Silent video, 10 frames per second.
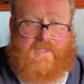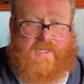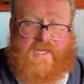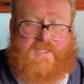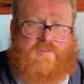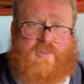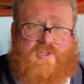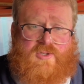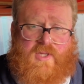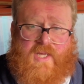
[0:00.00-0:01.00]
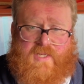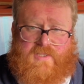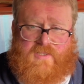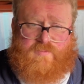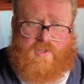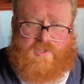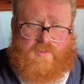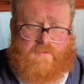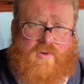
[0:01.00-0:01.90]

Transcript: and it gets as much sunlight as possible.